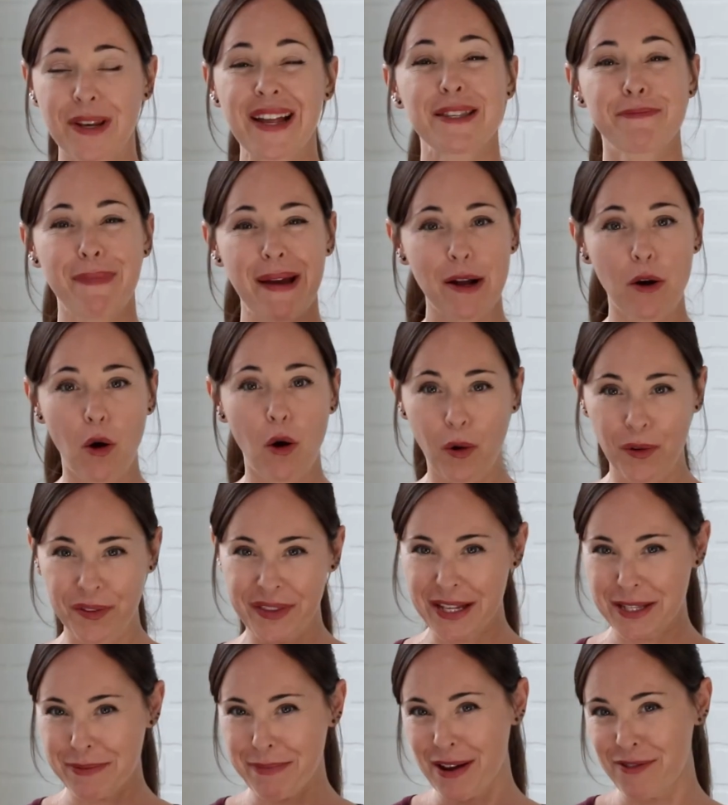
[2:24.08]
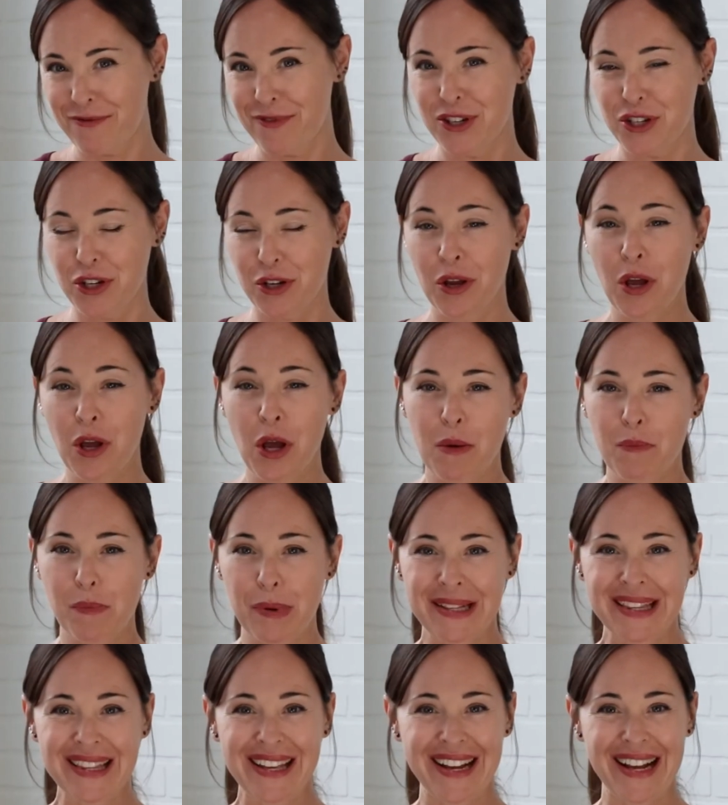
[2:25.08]
So that's my goal, that's my vision.
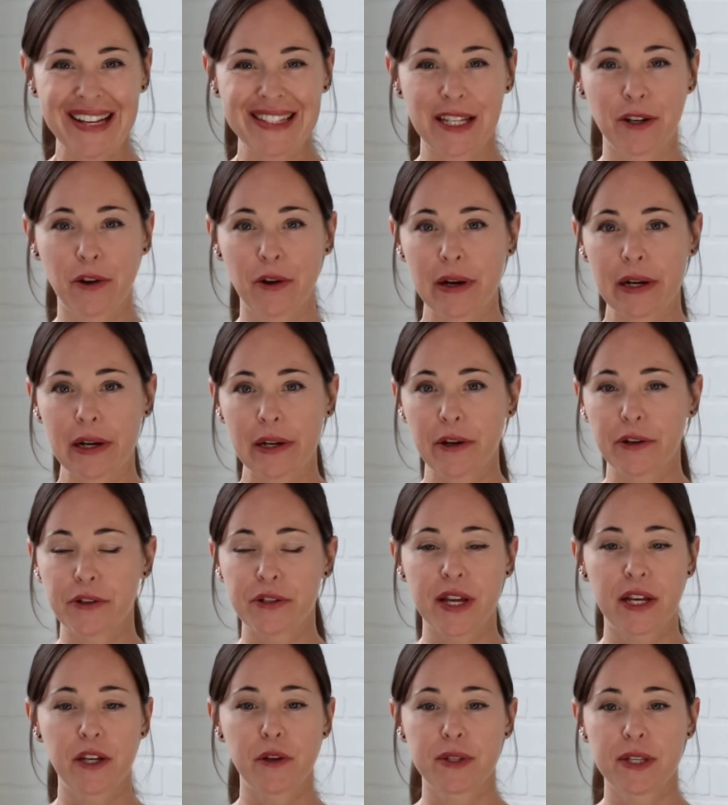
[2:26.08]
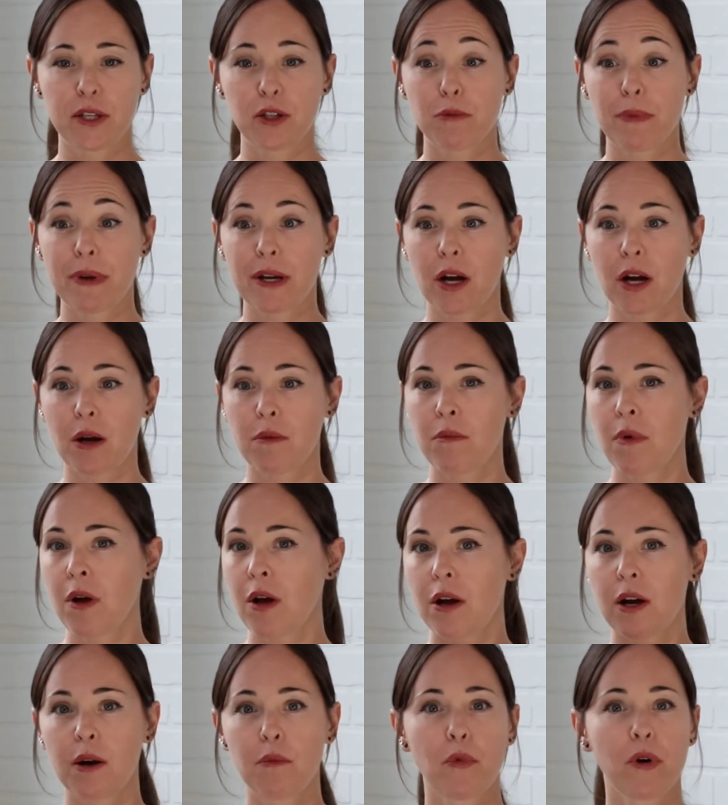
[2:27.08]
But like I said earlier, you can use it to become
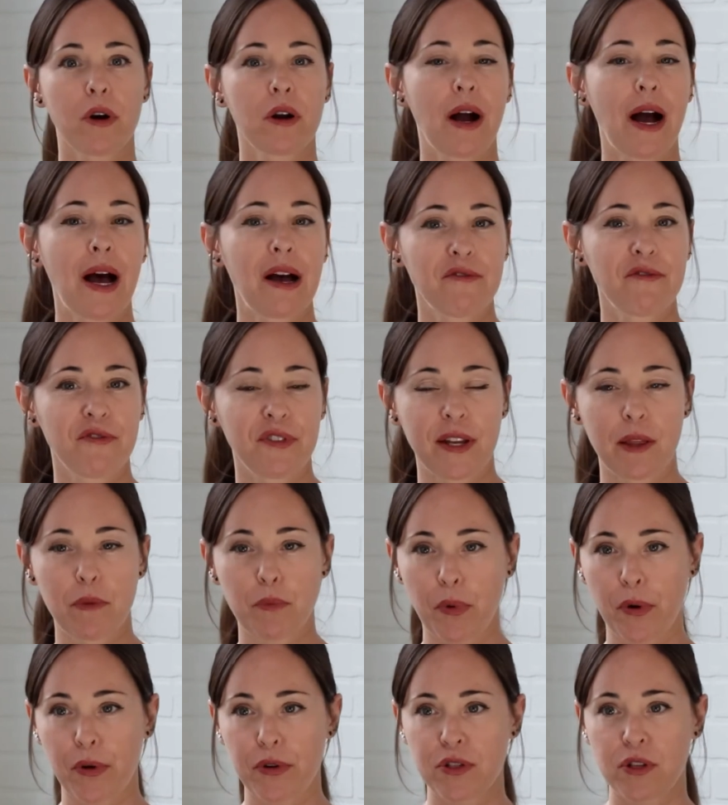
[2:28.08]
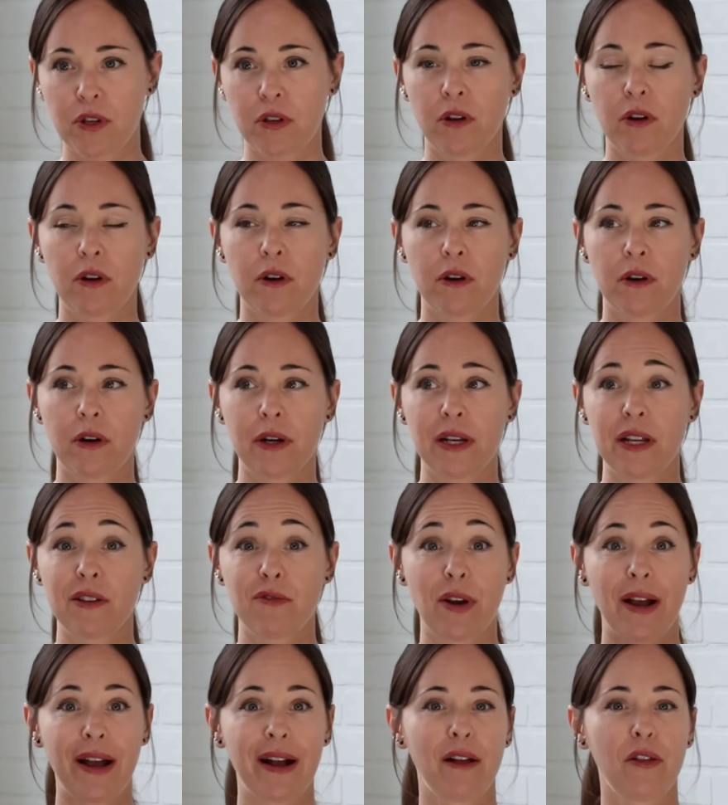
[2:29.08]
a more confident person or
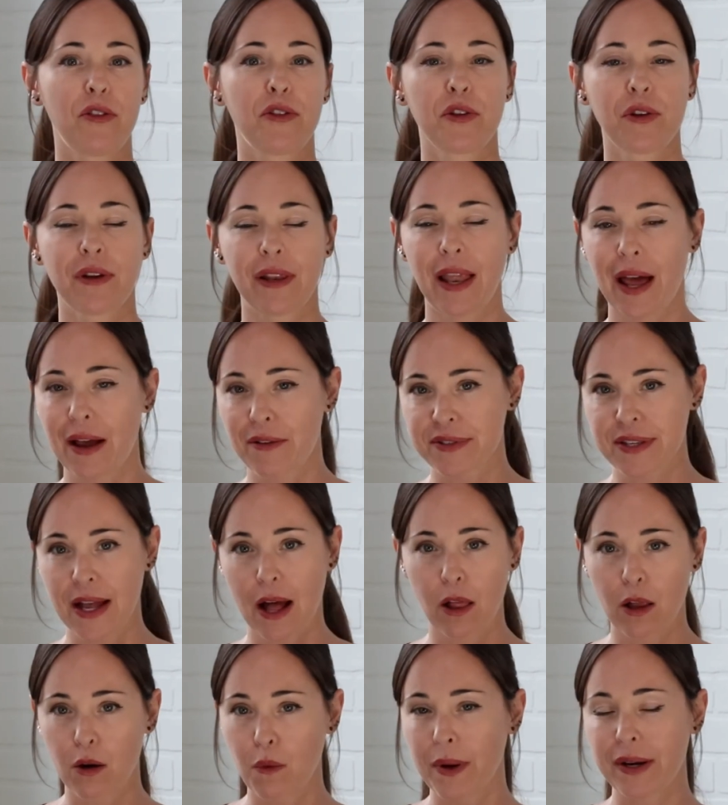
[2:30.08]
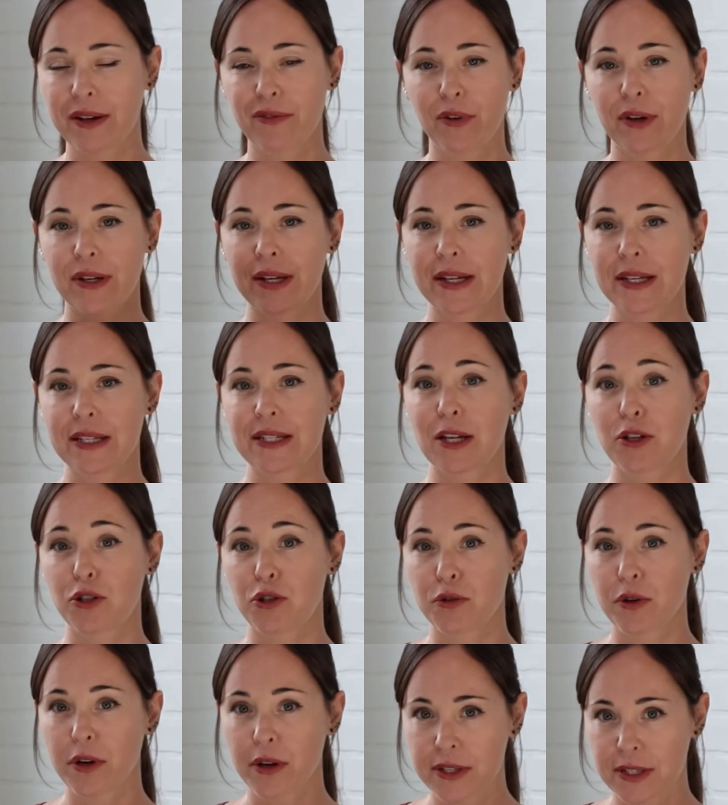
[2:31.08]
live a healthier lifestyle or whatever it is that
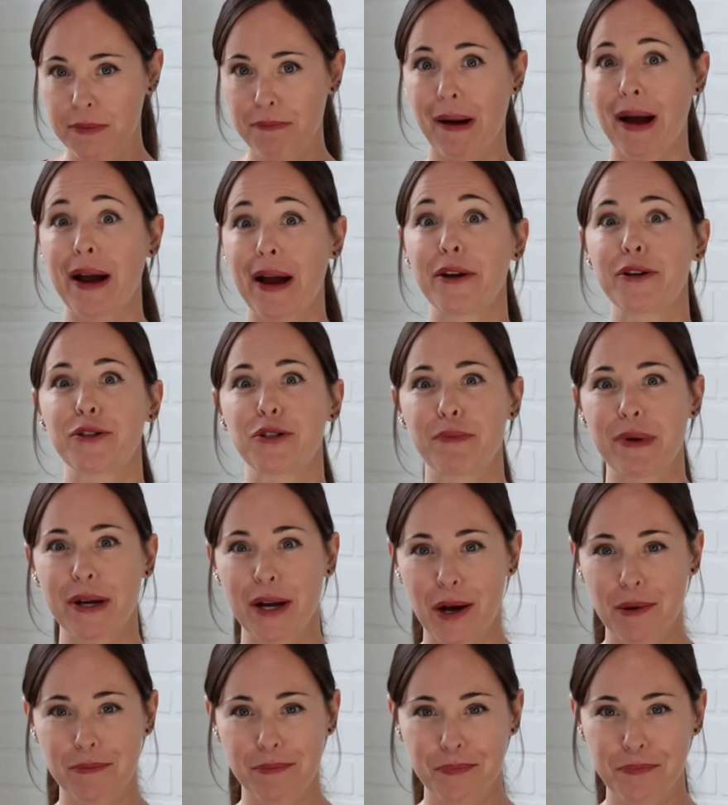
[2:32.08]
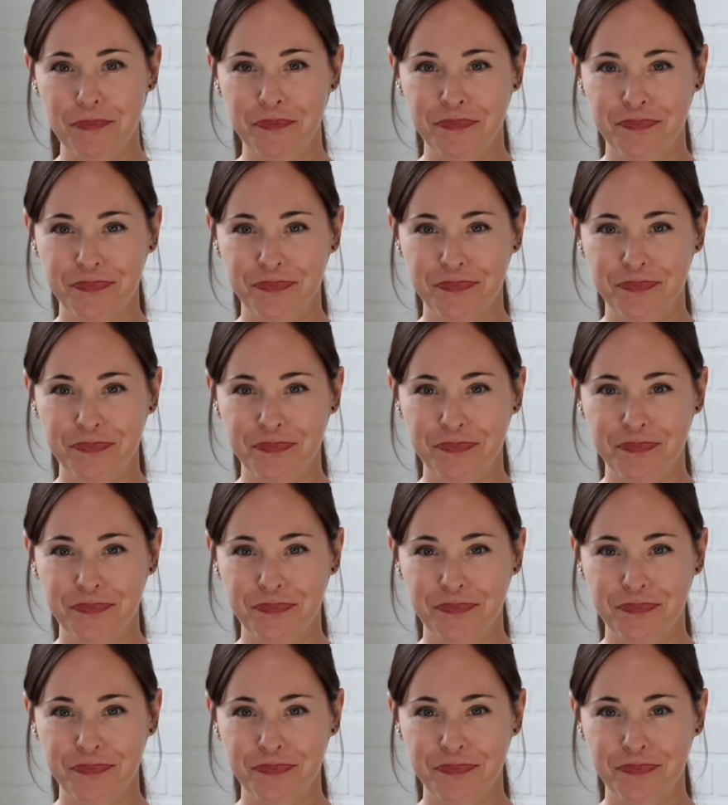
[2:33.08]
you aspire to become.